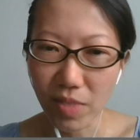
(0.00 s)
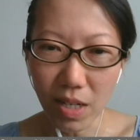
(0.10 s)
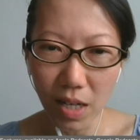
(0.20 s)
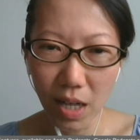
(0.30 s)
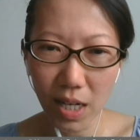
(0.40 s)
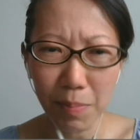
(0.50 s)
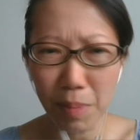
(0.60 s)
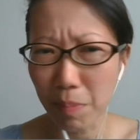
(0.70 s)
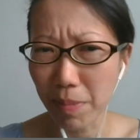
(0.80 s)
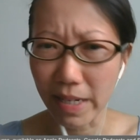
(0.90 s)
uh, let
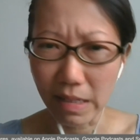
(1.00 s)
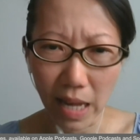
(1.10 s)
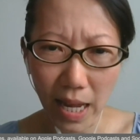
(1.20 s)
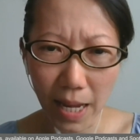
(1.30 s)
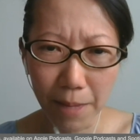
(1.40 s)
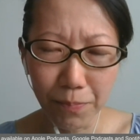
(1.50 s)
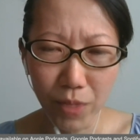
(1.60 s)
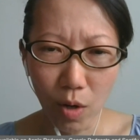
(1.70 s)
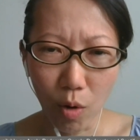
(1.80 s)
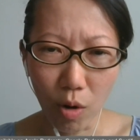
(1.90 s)
people play a game
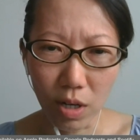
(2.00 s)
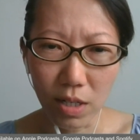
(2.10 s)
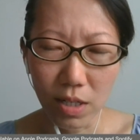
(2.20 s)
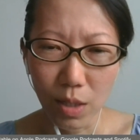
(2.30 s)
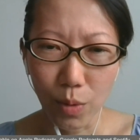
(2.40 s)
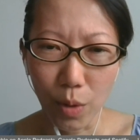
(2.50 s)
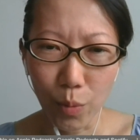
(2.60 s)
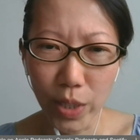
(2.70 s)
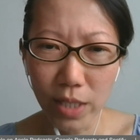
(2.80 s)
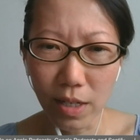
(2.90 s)
or Or
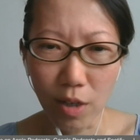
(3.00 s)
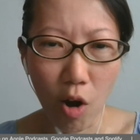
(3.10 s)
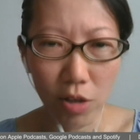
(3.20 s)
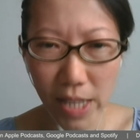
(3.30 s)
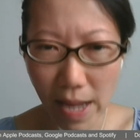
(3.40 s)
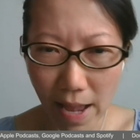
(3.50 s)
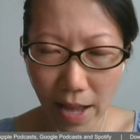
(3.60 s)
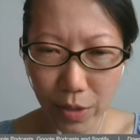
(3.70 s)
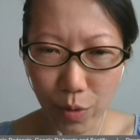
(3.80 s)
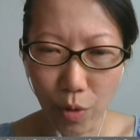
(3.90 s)
win a
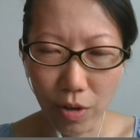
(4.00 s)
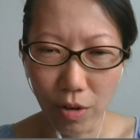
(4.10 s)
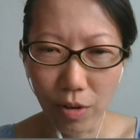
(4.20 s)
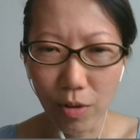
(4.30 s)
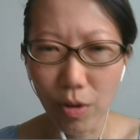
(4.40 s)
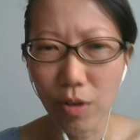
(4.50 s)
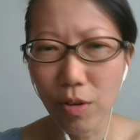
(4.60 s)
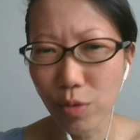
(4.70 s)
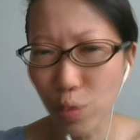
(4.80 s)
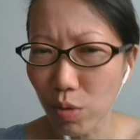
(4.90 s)
contest, or, or, or, or
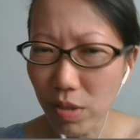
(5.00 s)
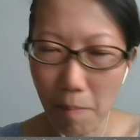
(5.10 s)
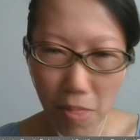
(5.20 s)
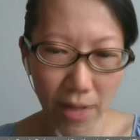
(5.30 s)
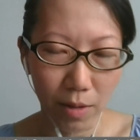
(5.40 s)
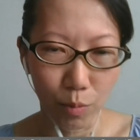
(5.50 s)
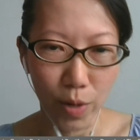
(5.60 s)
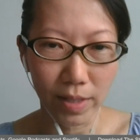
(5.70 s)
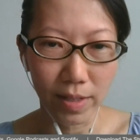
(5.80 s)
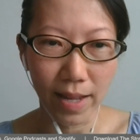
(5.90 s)
do something
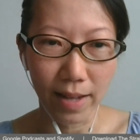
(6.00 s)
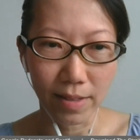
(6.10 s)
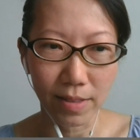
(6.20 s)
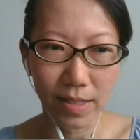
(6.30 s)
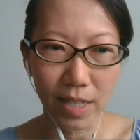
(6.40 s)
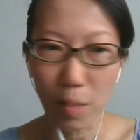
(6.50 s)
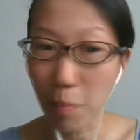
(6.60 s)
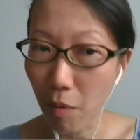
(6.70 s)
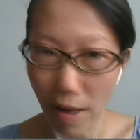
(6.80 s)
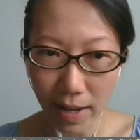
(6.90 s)
where they can, there's a
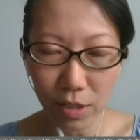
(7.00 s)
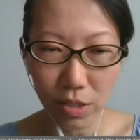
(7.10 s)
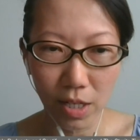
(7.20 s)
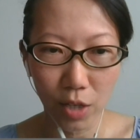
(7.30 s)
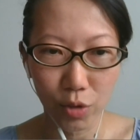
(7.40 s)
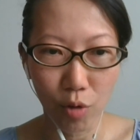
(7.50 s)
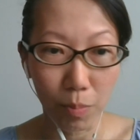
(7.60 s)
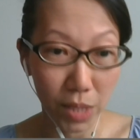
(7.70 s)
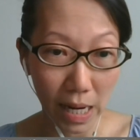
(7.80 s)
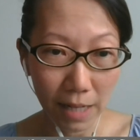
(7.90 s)
prize to
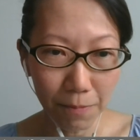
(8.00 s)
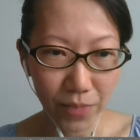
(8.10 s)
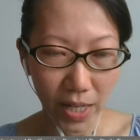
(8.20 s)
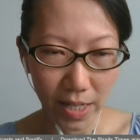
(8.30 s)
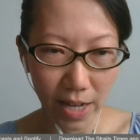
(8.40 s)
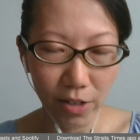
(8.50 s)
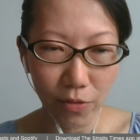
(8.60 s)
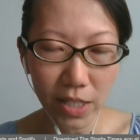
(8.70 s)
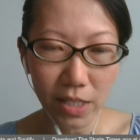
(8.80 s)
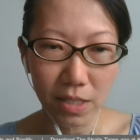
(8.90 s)
obtain at the end of
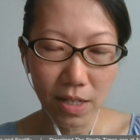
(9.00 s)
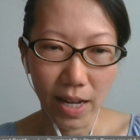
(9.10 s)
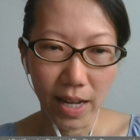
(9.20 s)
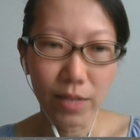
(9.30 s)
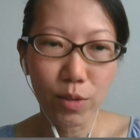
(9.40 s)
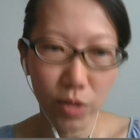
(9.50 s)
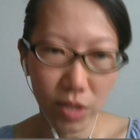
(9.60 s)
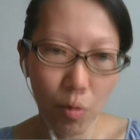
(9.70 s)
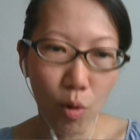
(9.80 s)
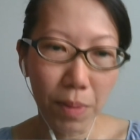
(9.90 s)
it, and you'll see
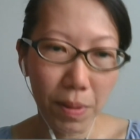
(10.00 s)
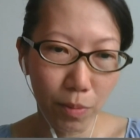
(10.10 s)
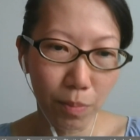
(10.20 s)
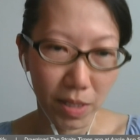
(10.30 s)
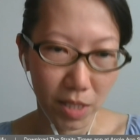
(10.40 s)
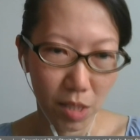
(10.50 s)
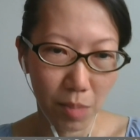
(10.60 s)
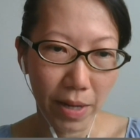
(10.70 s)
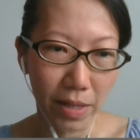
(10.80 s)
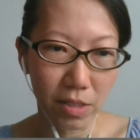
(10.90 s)
more people
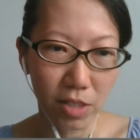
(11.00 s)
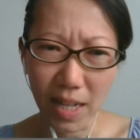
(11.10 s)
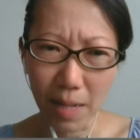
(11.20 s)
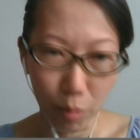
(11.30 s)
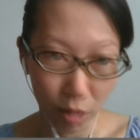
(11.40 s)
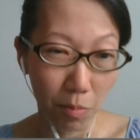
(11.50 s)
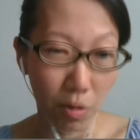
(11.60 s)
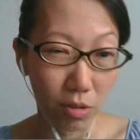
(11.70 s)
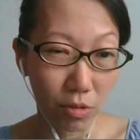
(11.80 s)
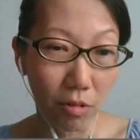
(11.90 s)
participate, just like
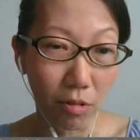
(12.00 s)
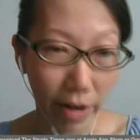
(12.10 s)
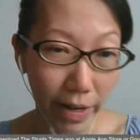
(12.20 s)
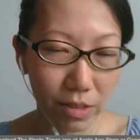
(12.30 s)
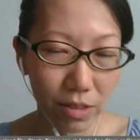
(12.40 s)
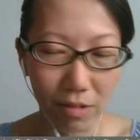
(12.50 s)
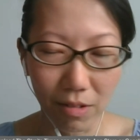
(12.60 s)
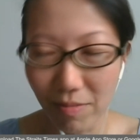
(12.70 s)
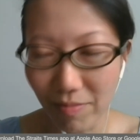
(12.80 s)
Pokemon Go, right? So